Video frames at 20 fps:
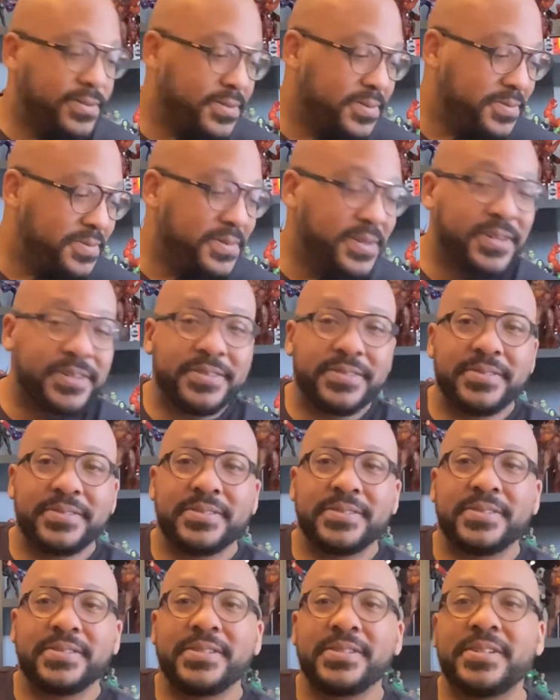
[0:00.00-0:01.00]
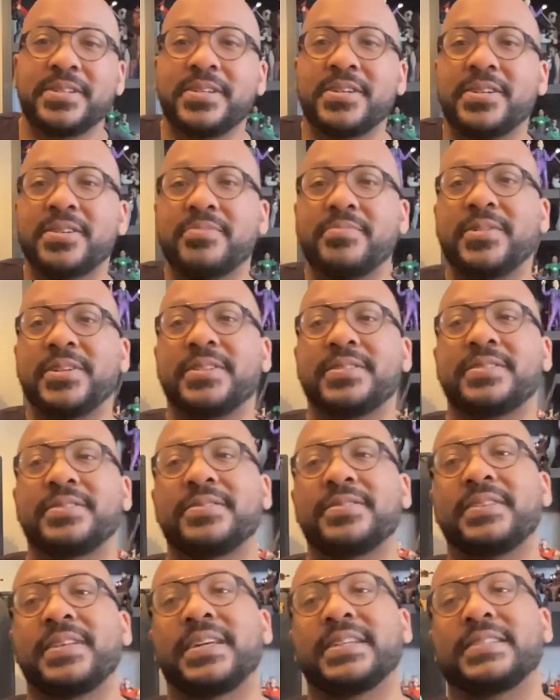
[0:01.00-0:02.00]
Who knows? But
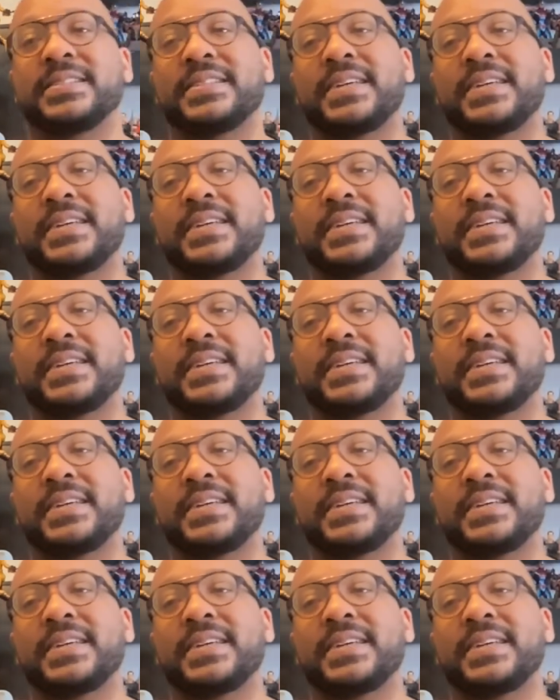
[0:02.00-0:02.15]
until next